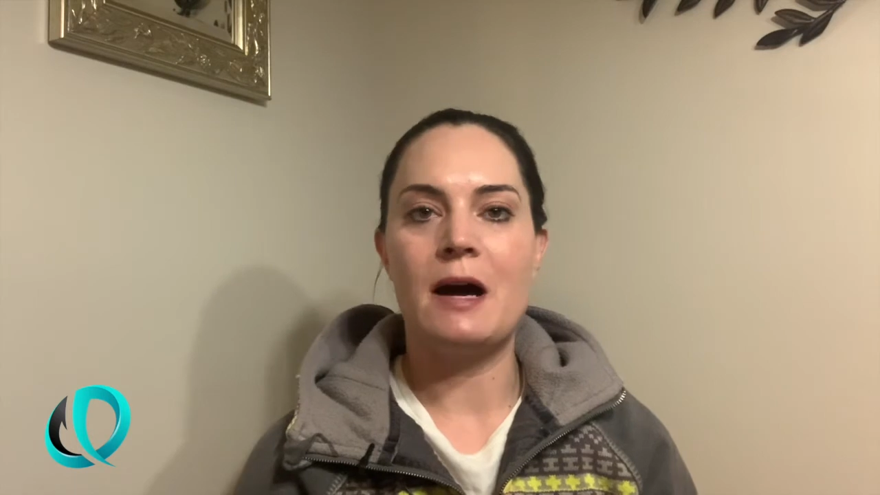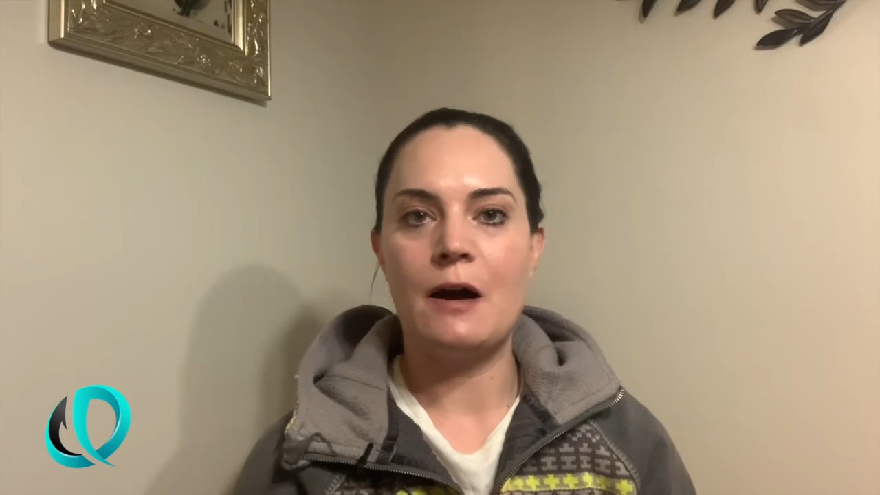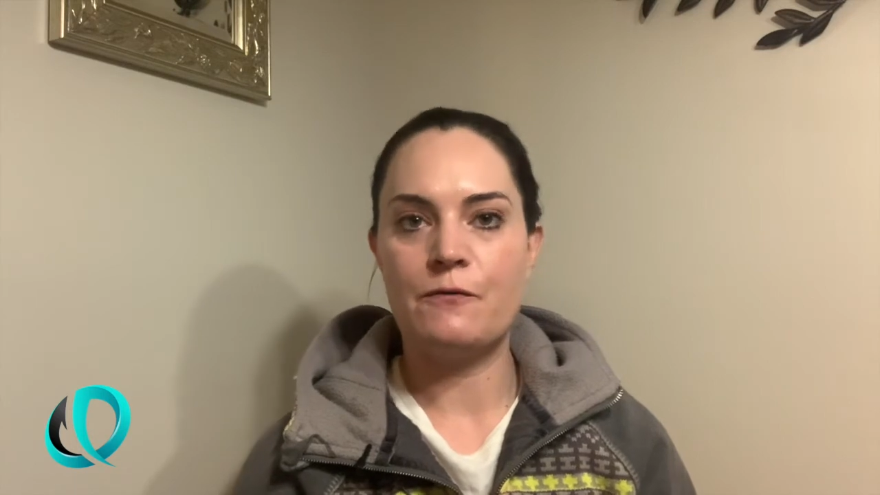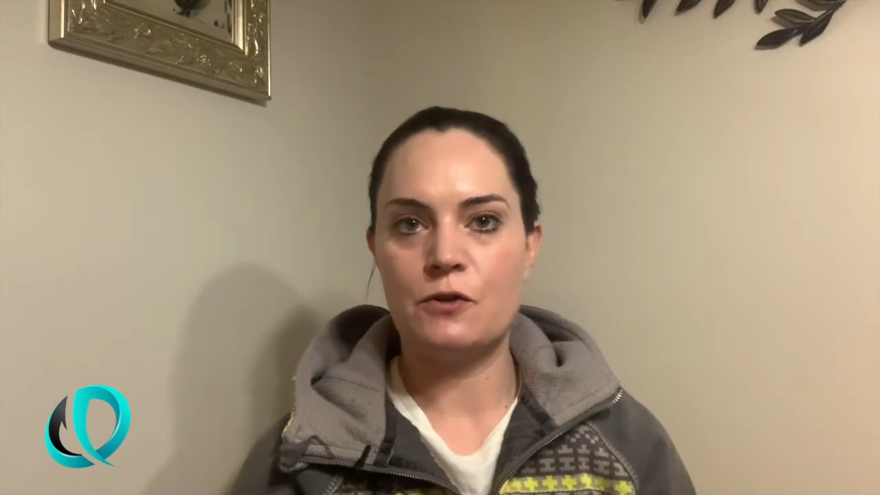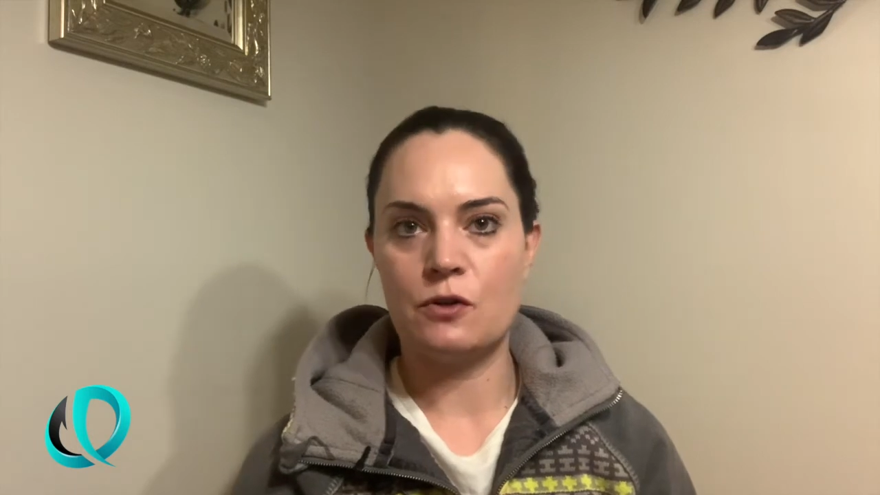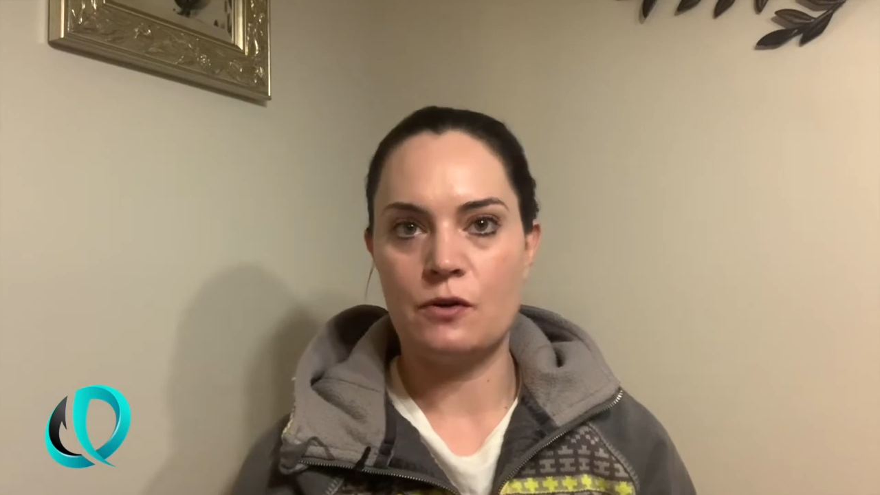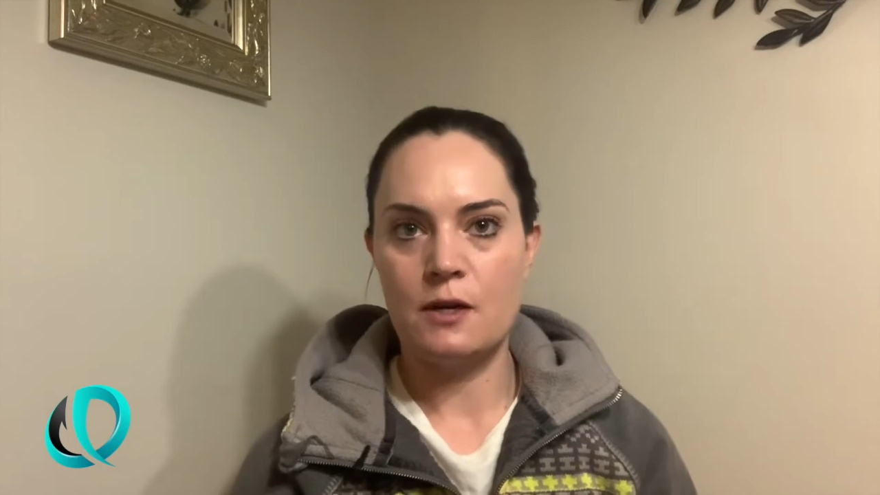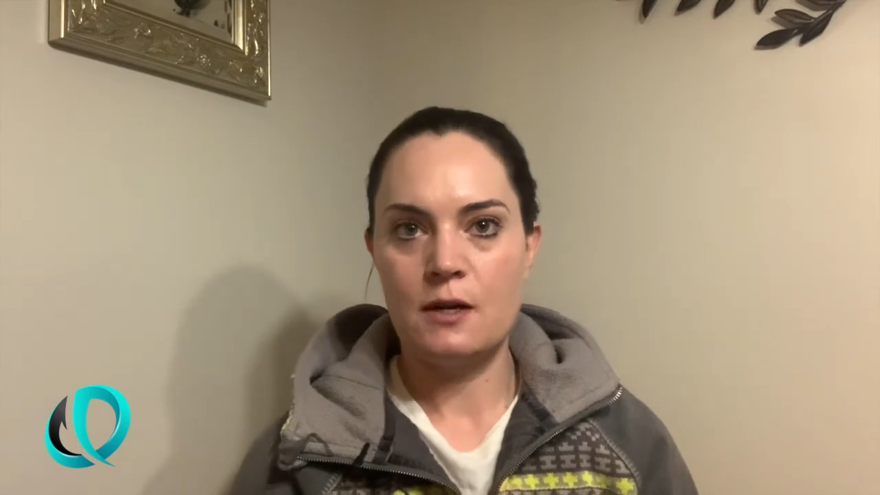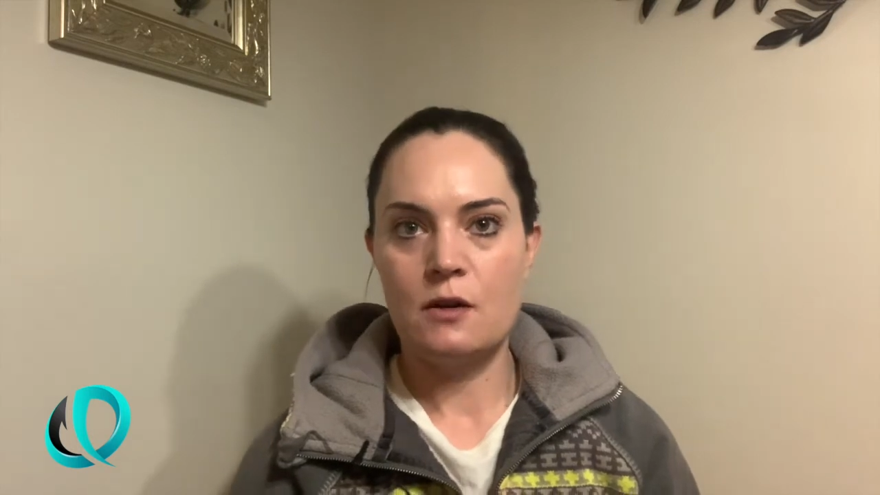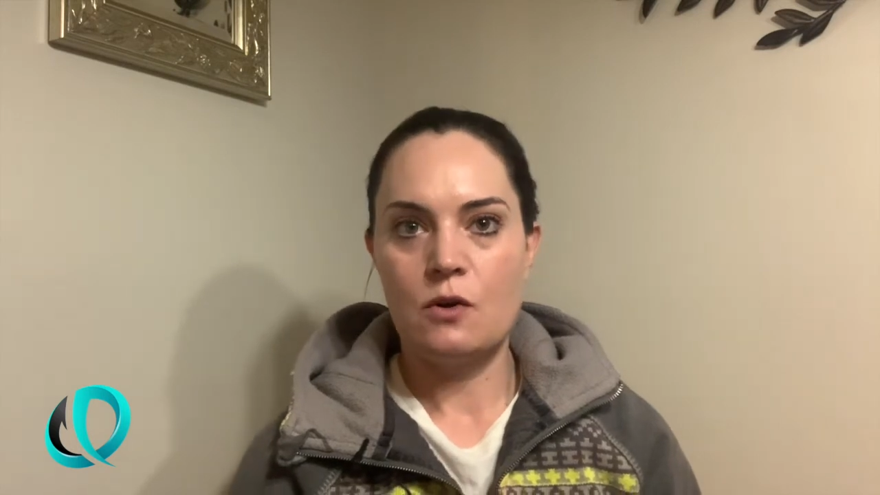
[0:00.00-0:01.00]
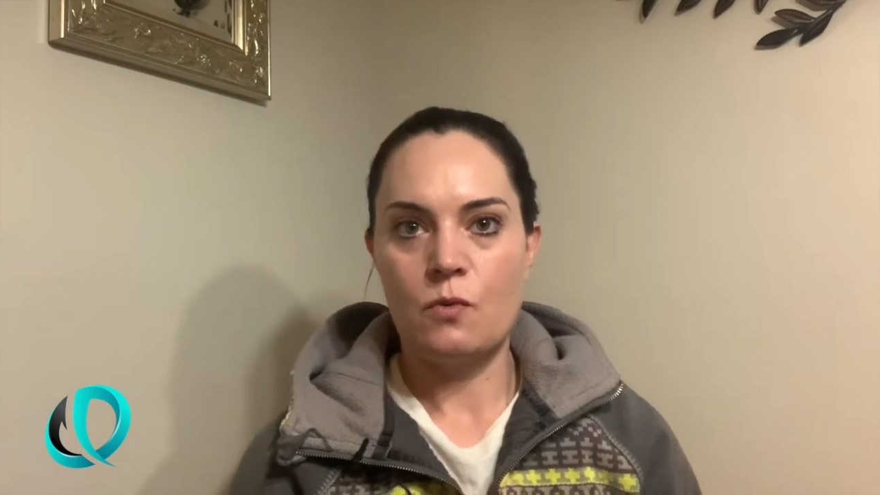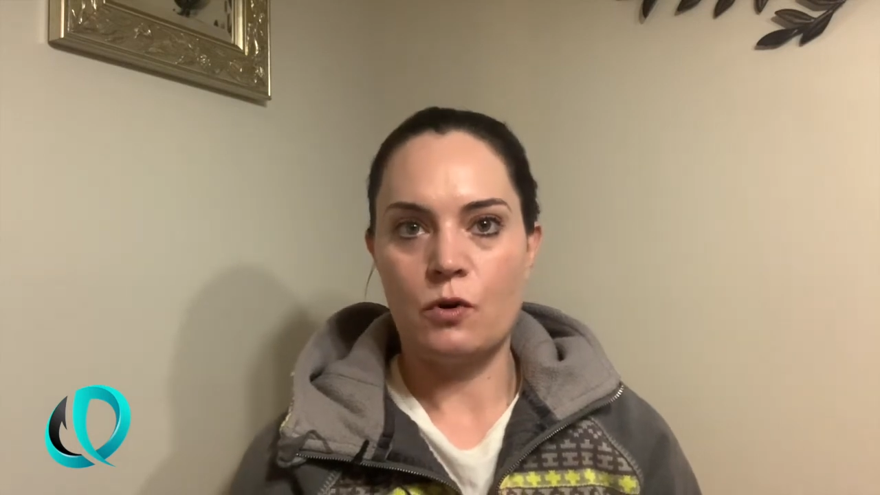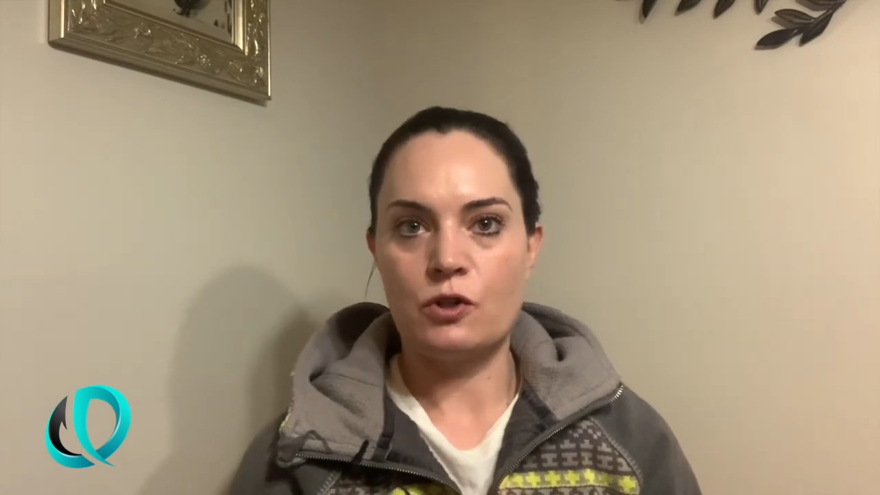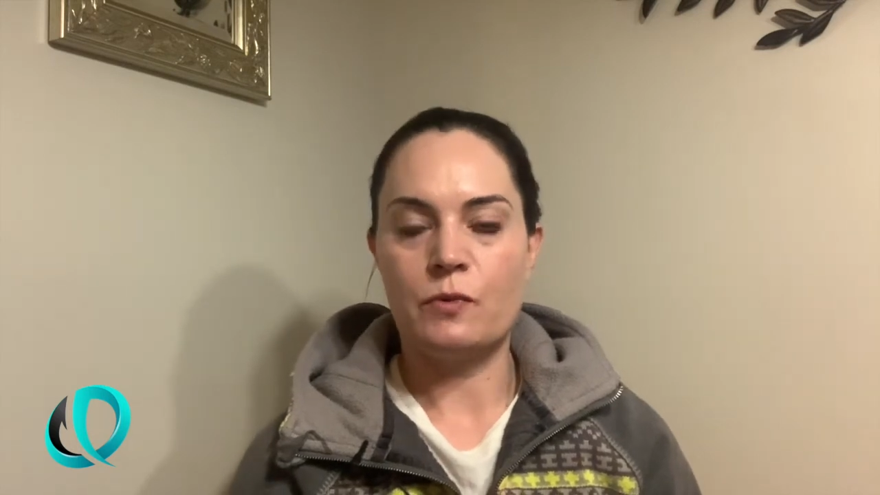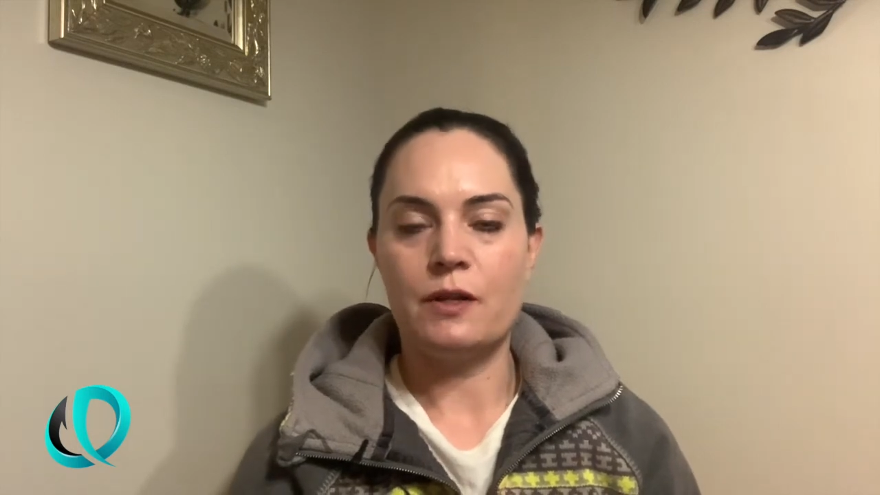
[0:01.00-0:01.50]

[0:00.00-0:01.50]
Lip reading: afterwards when